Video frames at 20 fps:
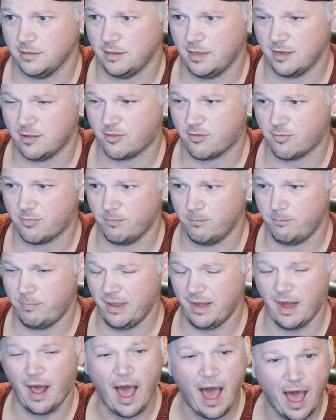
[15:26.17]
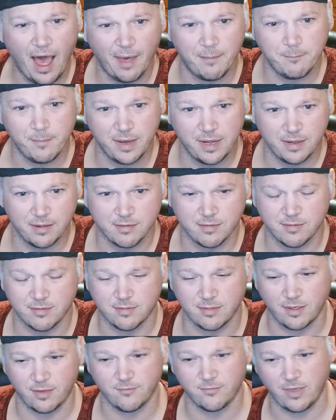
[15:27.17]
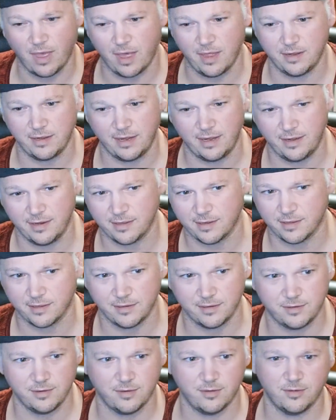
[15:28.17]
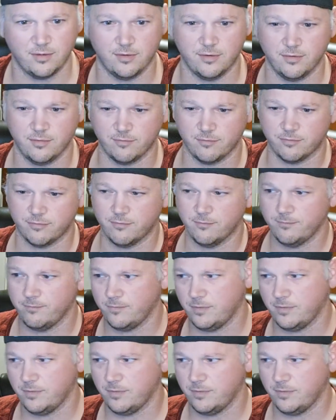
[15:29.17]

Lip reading: it's been a hot minute since I've gotten any kind of,